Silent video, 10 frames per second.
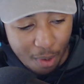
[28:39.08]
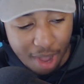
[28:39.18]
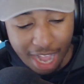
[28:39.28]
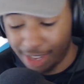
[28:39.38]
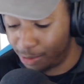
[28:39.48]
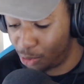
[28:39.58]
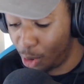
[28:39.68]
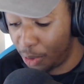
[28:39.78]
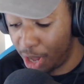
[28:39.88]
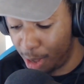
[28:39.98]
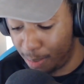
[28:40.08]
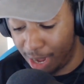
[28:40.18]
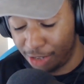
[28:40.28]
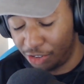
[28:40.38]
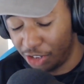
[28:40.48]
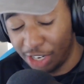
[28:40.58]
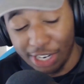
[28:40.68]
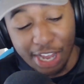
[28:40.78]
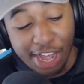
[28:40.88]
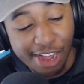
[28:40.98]
As I was growing up, I used to
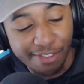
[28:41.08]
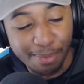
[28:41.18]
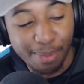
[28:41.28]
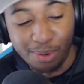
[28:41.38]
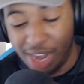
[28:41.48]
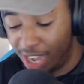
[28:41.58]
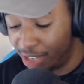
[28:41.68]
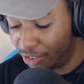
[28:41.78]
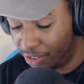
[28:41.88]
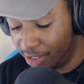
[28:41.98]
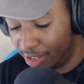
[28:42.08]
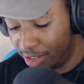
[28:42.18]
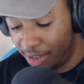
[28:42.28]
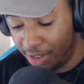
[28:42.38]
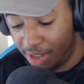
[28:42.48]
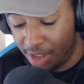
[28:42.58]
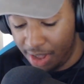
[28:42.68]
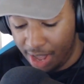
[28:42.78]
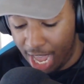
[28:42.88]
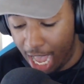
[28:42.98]
love the Boondocks.
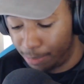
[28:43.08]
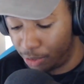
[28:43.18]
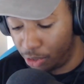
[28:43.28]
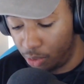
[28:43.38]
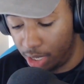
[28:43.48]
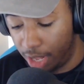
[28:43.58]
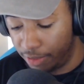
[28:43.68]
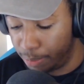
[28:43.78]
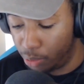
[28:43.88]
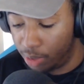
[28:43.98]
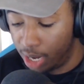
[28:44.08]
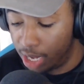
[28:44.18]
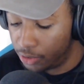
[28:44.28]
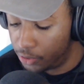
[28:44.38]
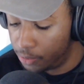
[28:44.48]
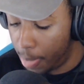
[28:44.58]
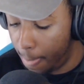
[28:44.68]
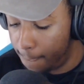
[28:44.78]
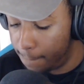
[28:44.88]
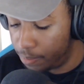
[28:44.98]
I absolutely love the Boondocks.
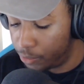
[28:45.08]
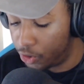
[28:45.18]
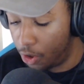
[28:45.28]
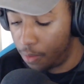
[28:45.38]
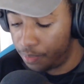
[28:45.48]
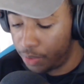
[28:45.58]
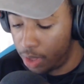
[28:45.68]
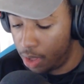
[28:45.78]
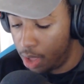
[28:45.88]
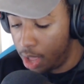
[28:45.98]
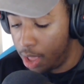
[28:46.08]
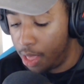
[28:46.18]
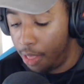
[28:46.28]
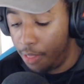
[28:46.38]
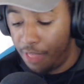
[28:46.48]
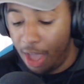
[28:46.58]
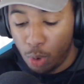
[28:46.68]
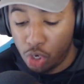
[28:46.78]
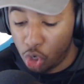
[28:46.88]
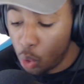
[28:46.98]
So that
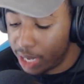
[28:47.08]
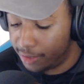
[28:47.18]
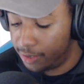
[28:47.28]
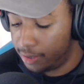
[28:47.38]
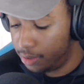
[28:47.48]
will do it.